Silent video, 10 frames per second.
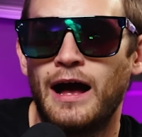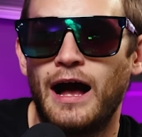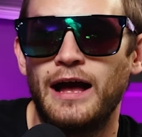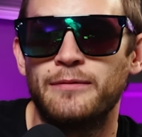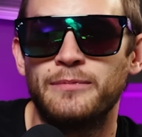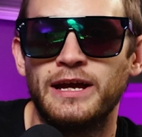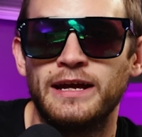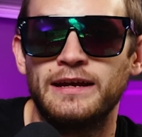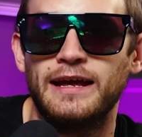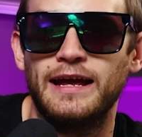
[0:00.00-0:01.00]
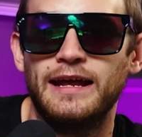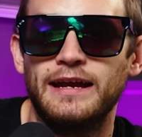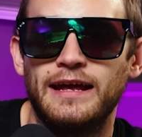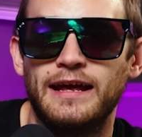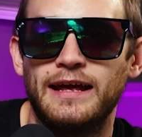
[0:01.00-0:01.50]
I mean,
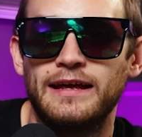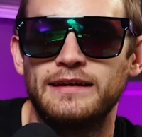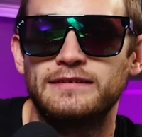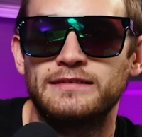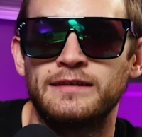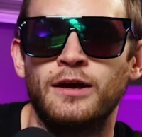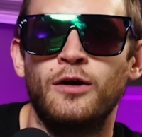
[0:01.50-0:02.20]
it is